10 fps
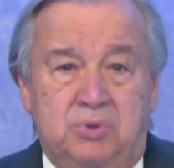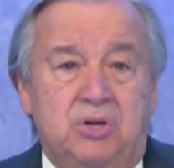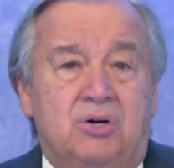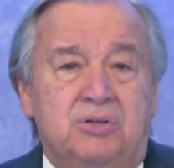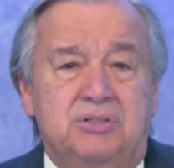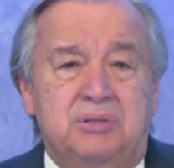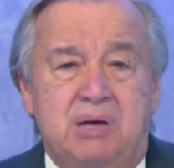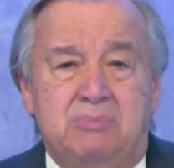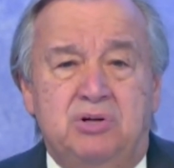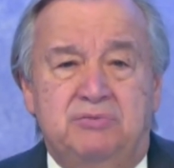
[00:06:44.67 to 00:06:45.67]
We honored the
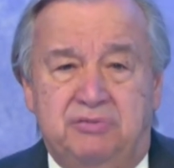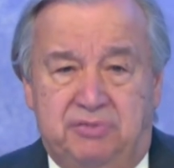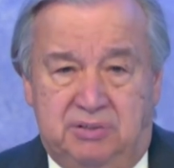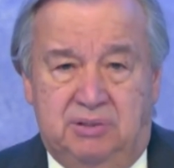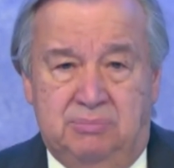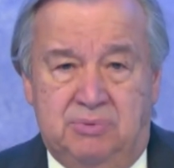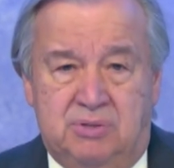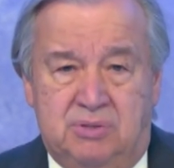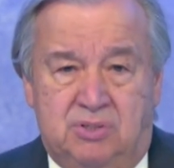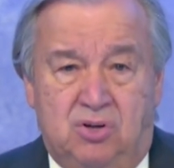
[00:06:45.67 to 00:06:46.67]
memory of the
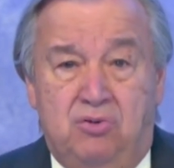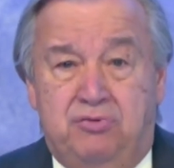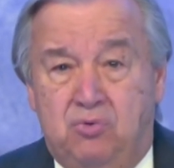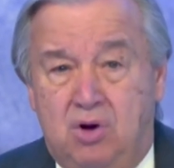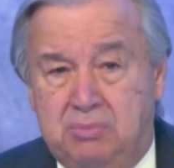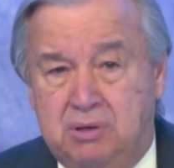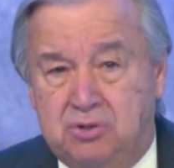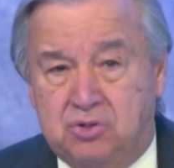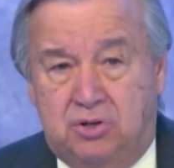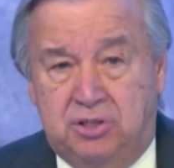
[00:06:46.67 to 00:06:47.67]
victims, the overwhelming
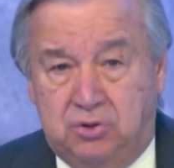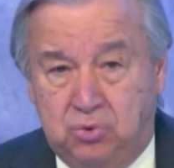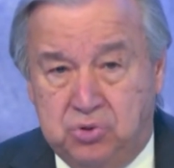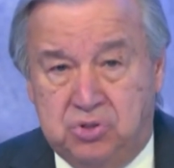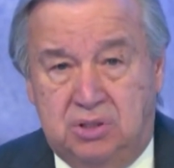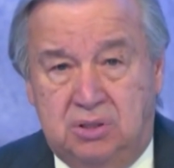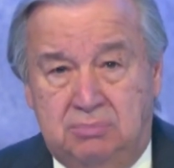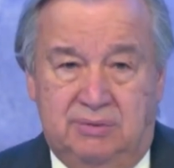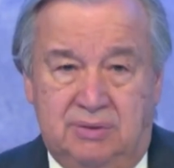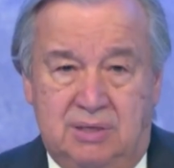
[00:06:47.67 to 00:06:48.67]
majority Tutsi.